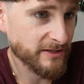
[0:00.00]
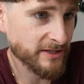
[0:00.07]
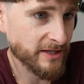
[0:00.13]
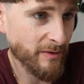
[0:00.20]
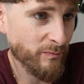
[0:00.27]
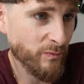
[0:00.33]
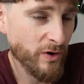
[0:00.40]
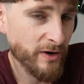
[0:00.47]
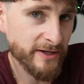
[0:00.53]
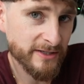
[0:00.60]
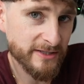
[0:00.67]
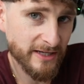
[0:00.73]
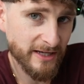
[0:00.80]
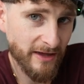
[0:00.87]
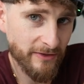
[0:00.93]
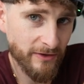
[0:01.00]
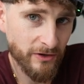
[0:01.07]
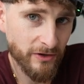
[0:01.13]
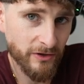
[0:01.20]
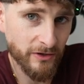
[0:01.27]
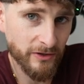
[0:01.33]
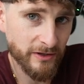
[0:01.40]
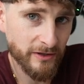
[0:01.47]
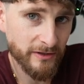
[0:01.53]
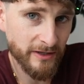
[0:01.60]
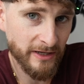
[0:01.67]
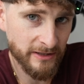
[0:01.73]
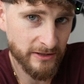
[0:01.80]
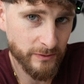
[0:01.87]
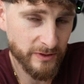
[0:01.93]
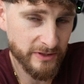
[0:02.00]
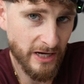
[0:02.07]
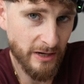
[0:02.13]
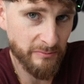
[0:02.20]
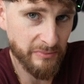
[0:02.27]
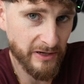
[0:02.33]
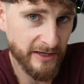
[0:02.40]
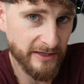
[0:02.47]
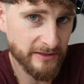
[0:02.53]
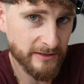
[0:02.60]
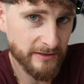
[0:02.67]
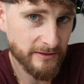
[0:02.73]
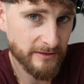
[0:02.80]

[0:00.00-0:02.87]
Step one is to get the hook into a template,